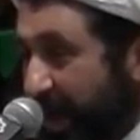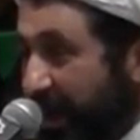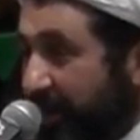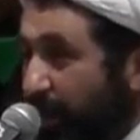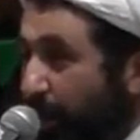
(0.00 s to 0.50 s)

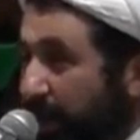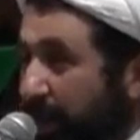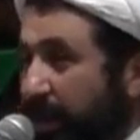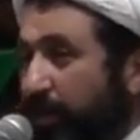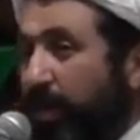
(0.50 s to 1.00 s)

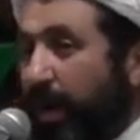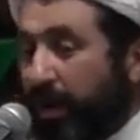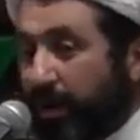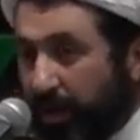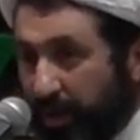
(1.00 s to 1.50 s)
atawakkau
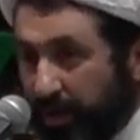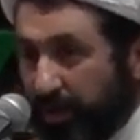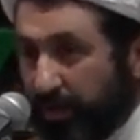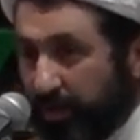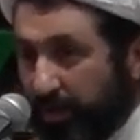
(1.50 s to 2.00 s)
alayha
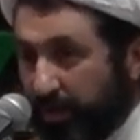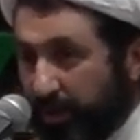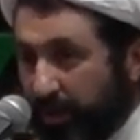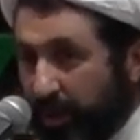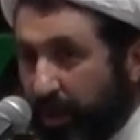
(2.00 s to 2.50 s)

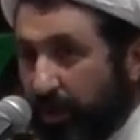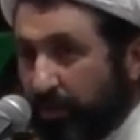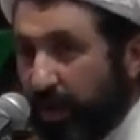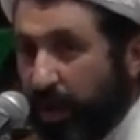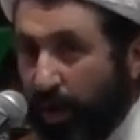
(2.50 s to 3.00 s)

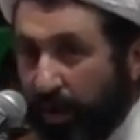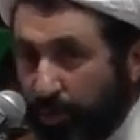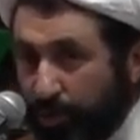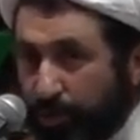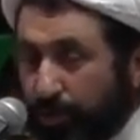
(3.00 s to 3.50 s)
wa
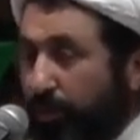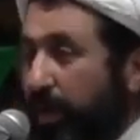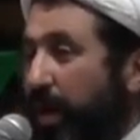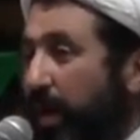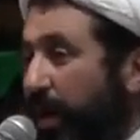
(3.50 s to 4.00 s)
ahushu
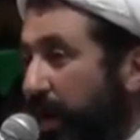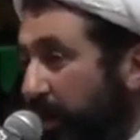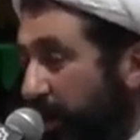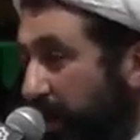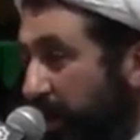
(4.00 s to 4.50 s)
biha
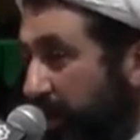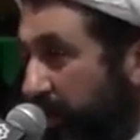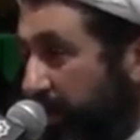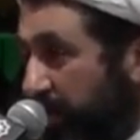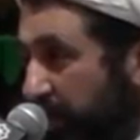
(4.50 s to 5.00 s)
ala
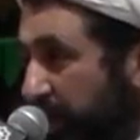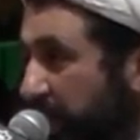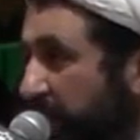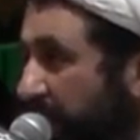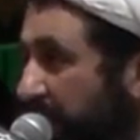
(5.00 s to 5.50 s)
ghanami. This
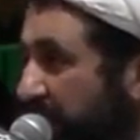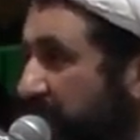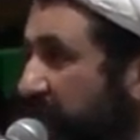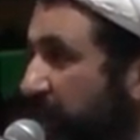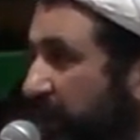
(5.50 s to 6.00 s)
is my
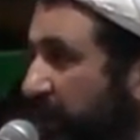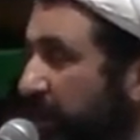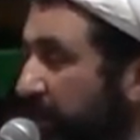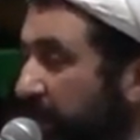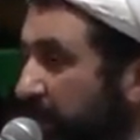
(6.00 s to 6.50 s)
stick.
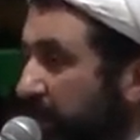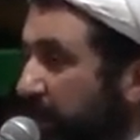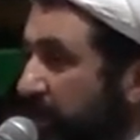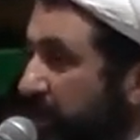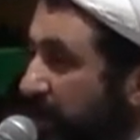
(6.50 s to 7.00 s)

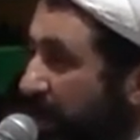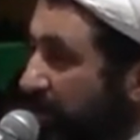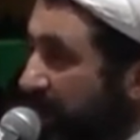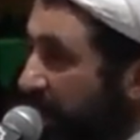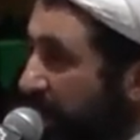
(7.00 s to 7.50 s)

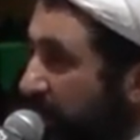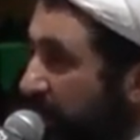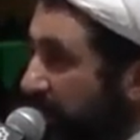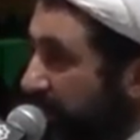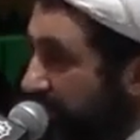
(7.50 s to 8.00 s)

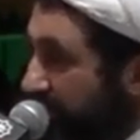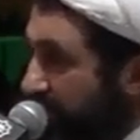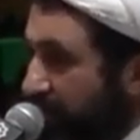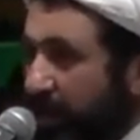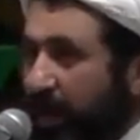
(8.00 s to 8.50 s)
Sometimes
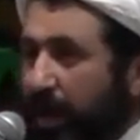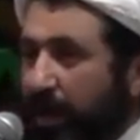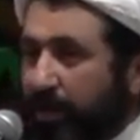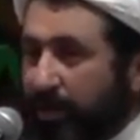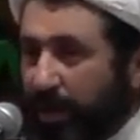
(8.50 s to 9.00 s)

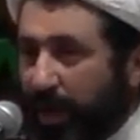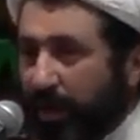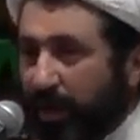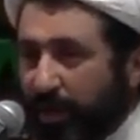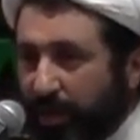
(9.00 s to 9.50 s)
I
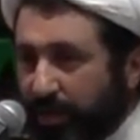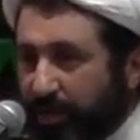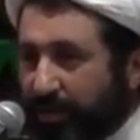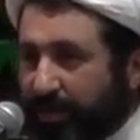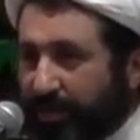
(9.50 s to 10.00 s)
rely on it.
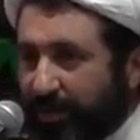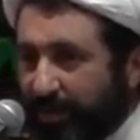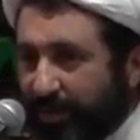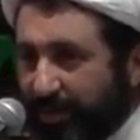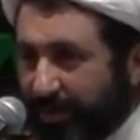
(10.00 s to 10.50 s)

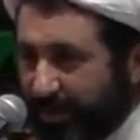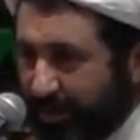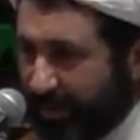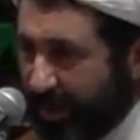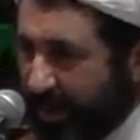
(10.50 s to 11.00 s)

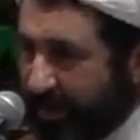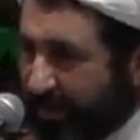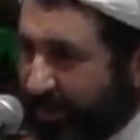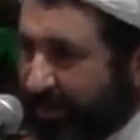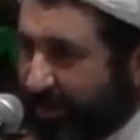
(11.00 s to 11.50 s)

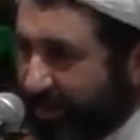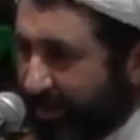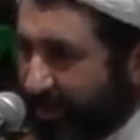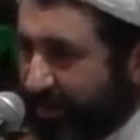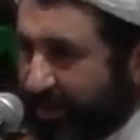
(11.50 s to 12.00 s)
And
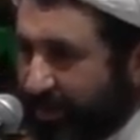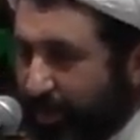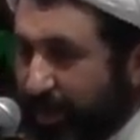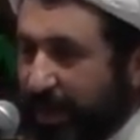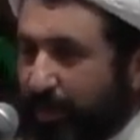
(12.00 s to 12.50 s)

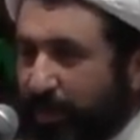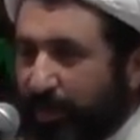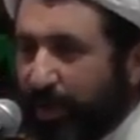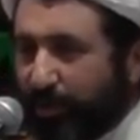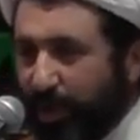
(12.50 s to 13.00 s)
for example,
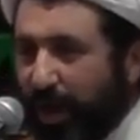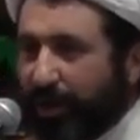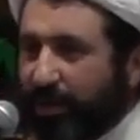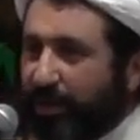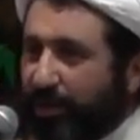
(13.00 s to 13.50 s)
when I'm
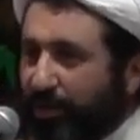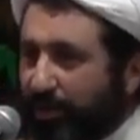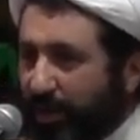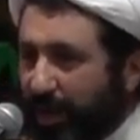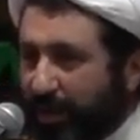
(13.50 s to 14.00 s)
tired, you
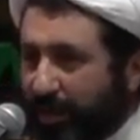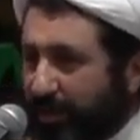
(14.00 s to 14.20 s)
know, I